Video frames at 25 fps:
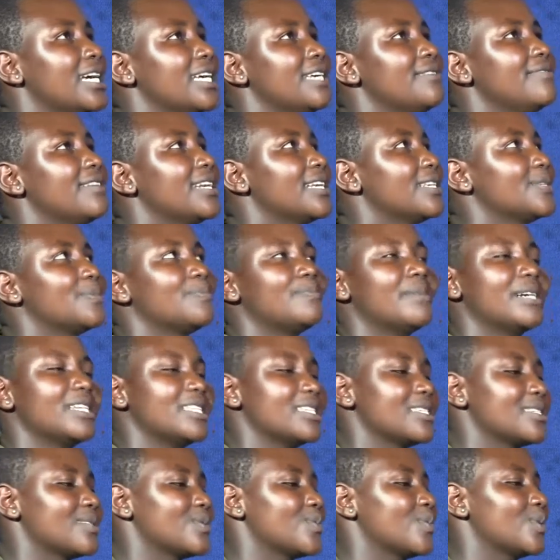even as much
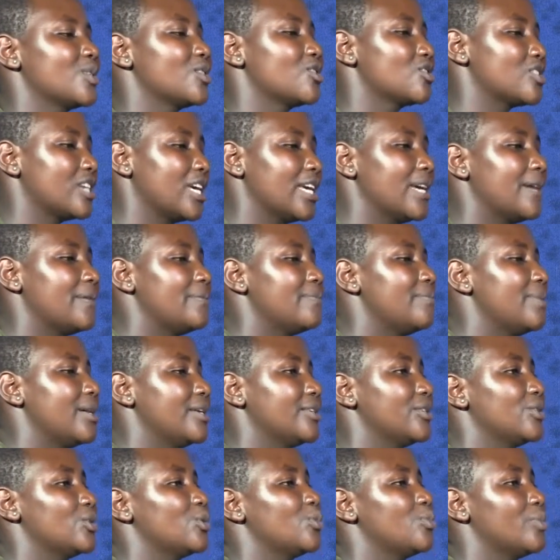as we try our
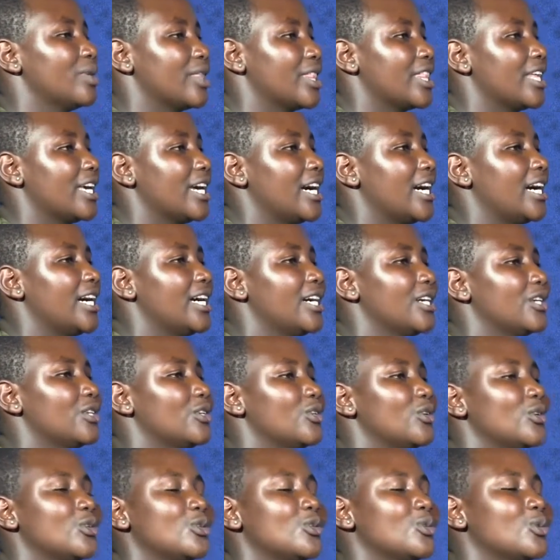best to be there,
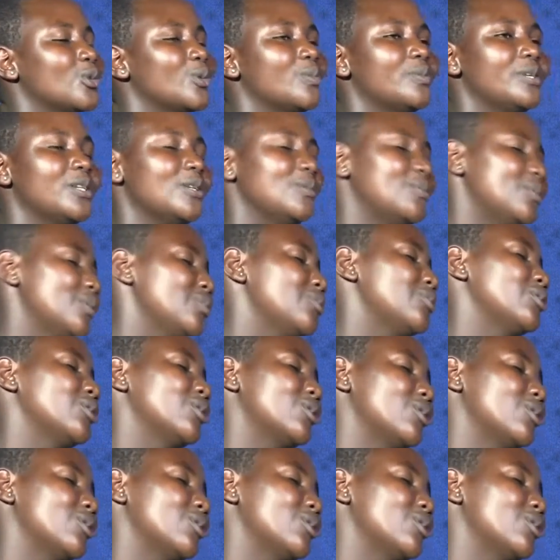not so many people